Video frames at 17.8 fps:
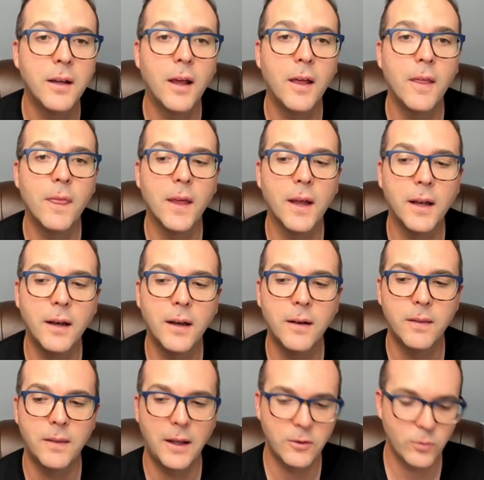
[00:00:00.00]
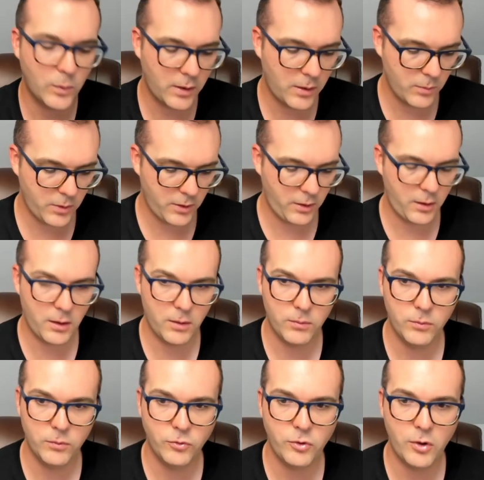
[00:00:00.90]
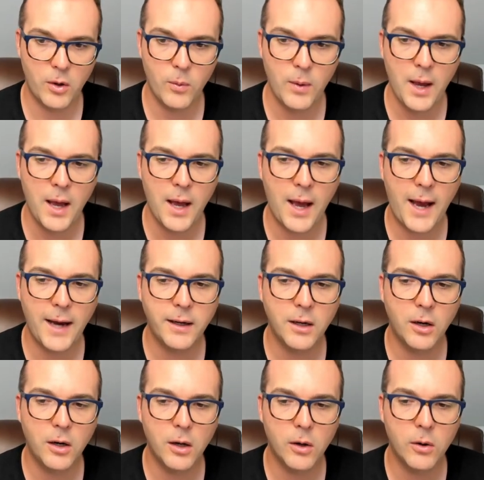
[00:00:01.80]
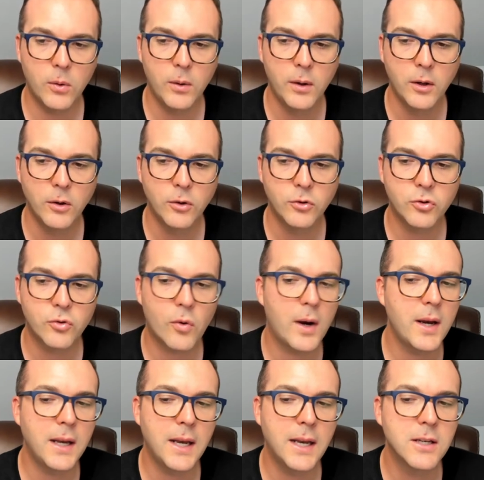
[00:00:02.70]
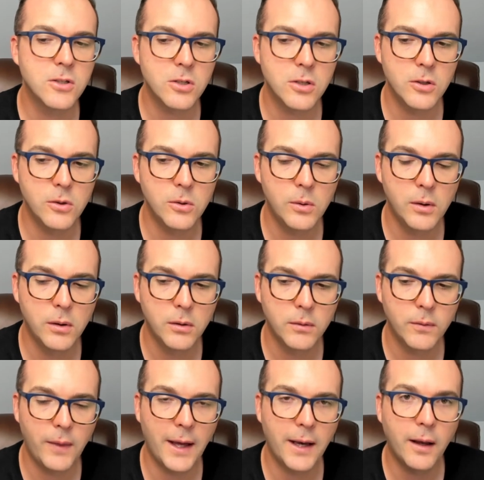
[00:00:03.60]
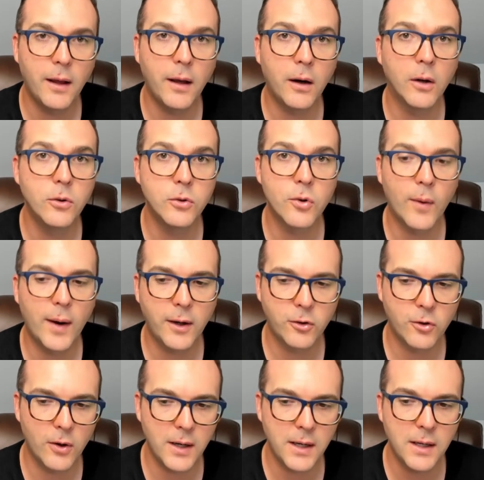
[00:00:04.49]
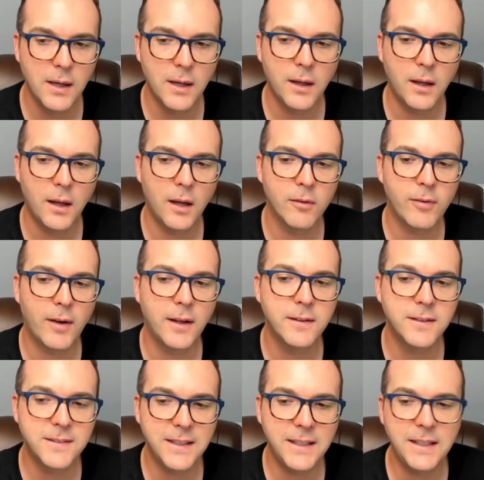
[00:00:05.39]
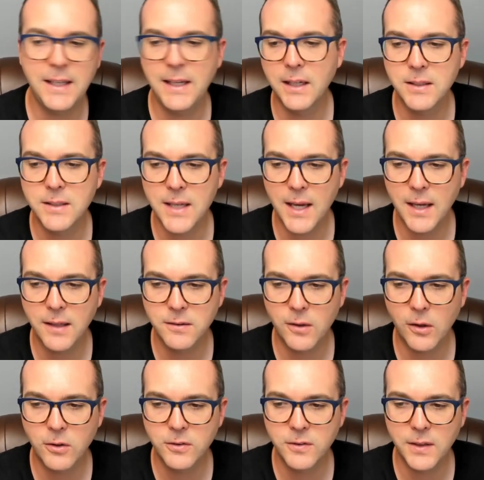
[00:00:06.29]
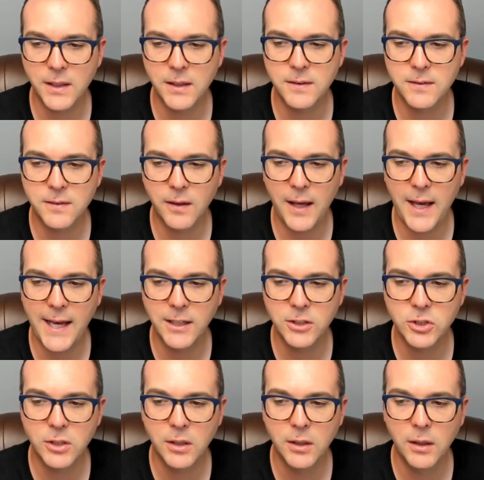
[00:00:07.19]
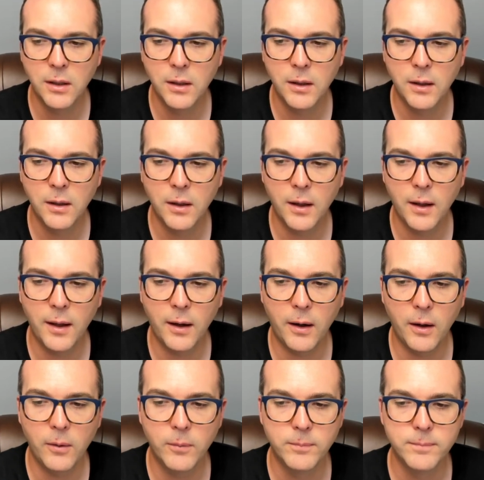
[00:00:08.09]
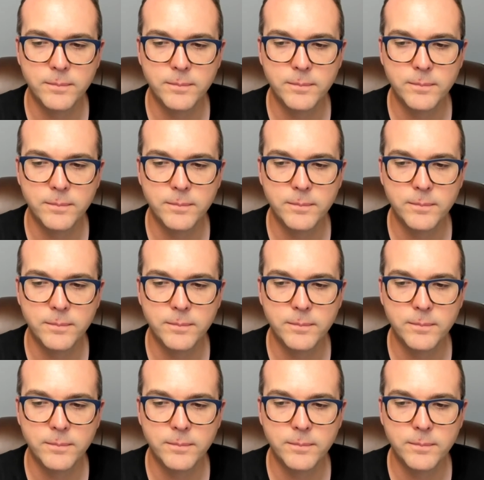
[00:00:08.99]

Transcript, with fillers: and then that's where I want to go. So I can go straight into that Hello directory if I cd into src slash hello.